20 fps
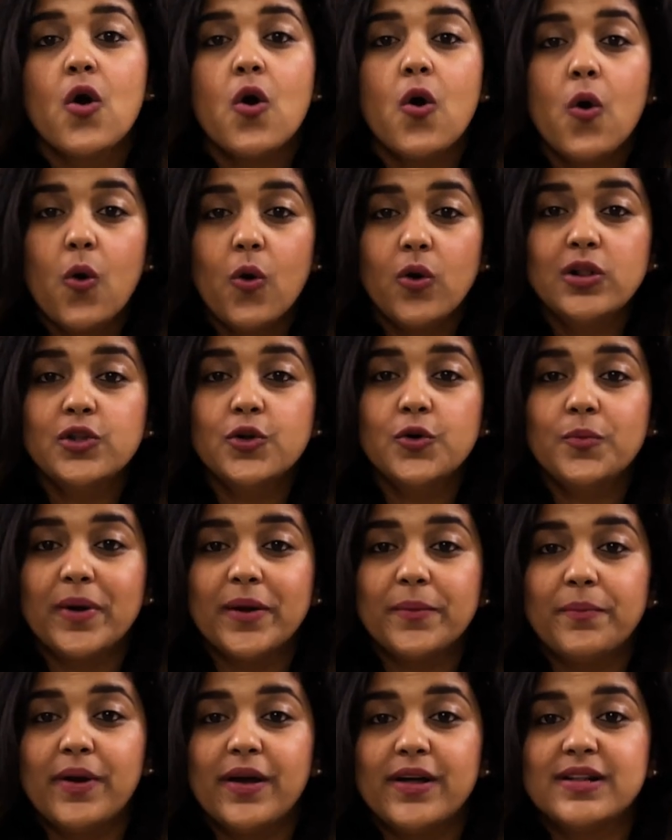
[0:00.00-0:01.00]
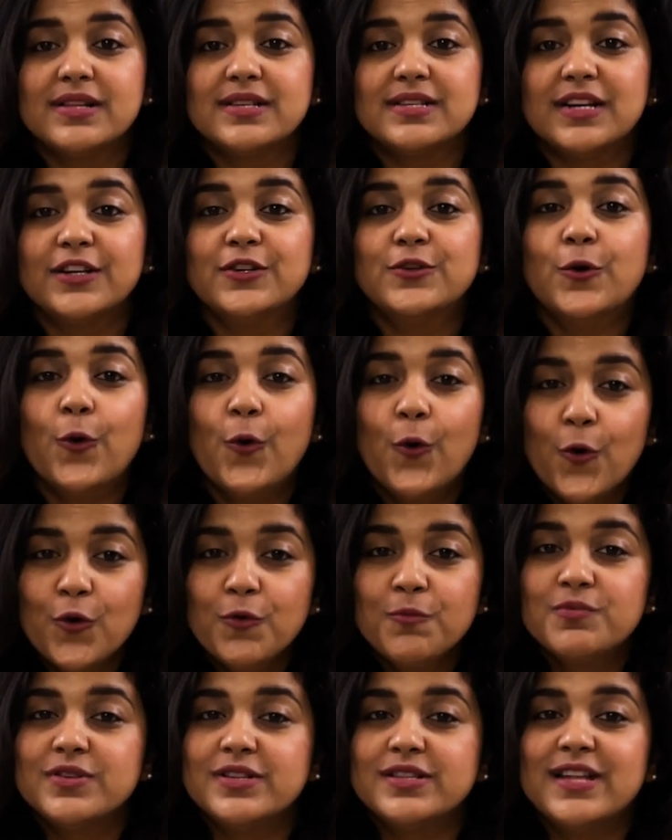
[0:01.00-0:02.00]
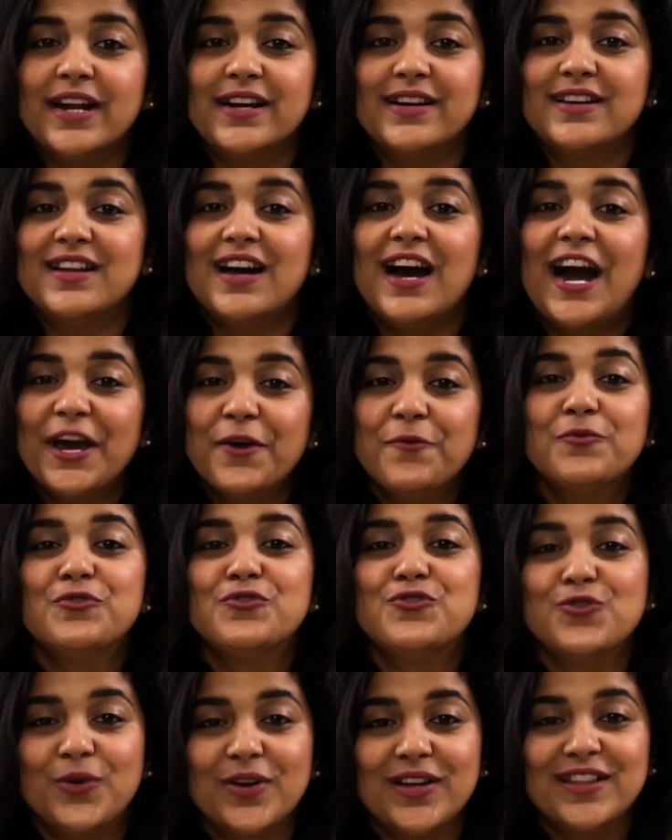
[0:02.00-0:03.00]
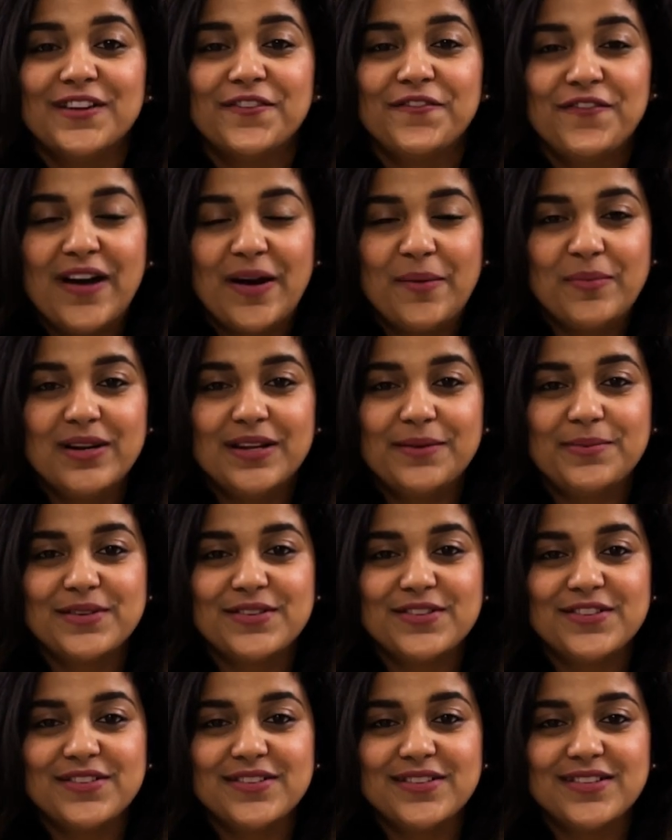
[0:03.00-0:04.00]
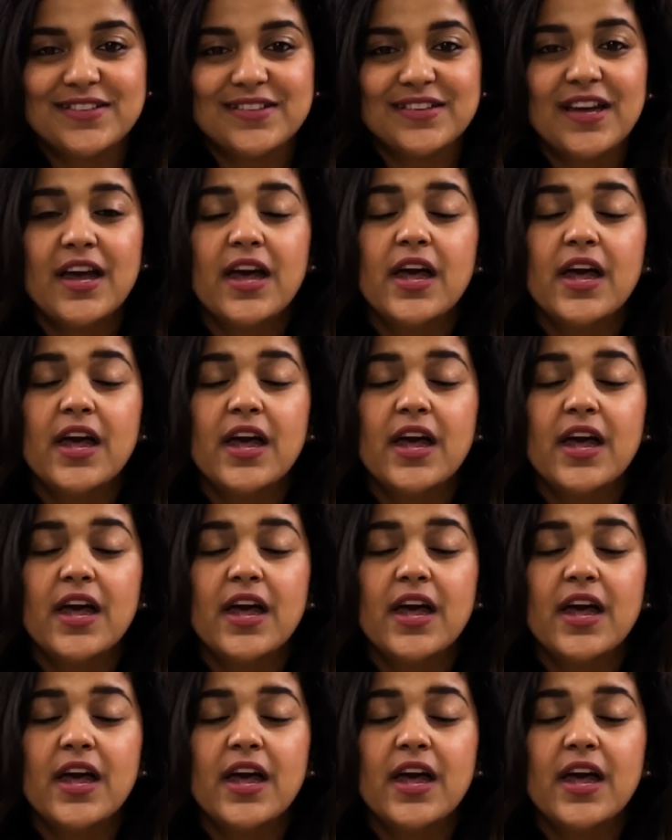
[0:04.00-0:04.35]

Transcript: although my parents had hoped that I would join their family business.